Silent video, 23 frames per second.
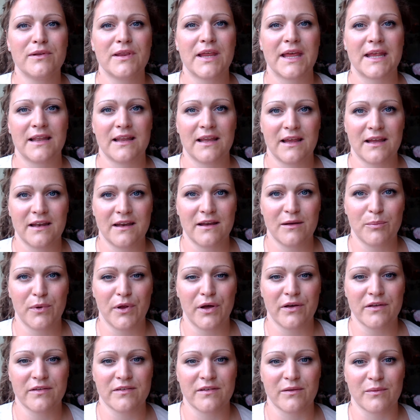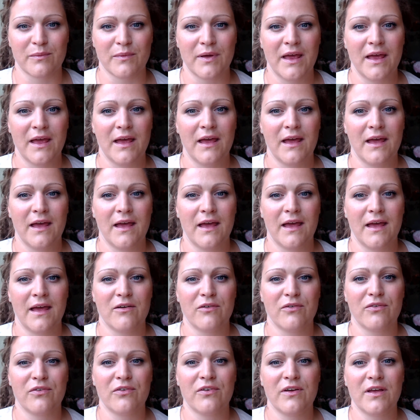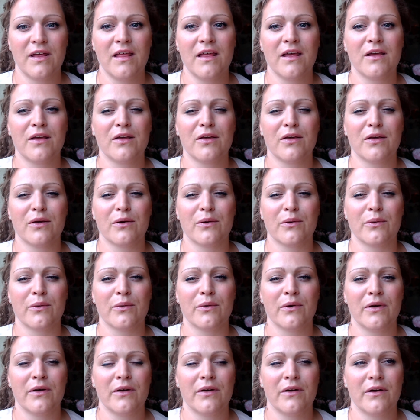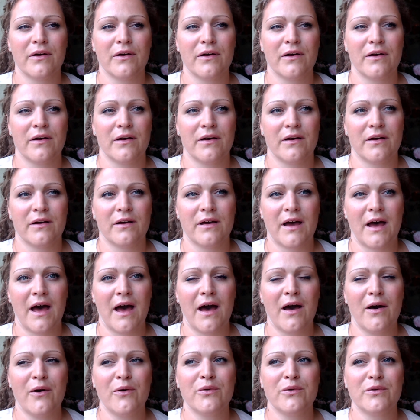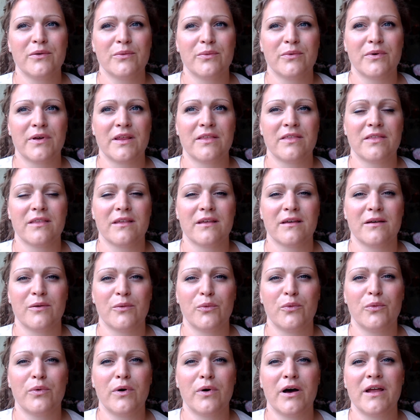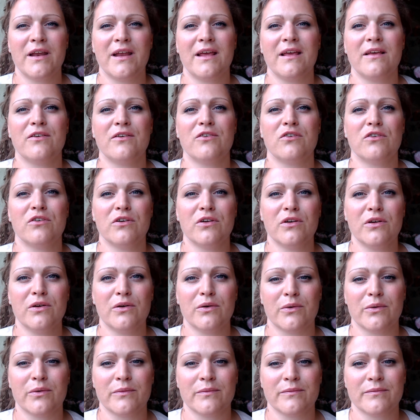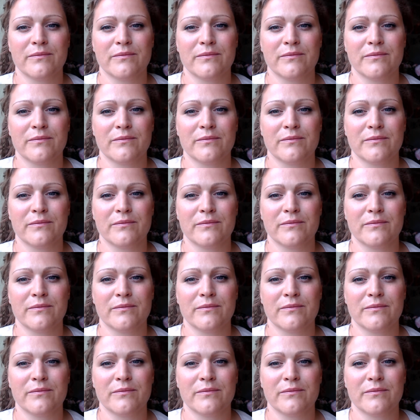and let it blossom, filling you out with what is you,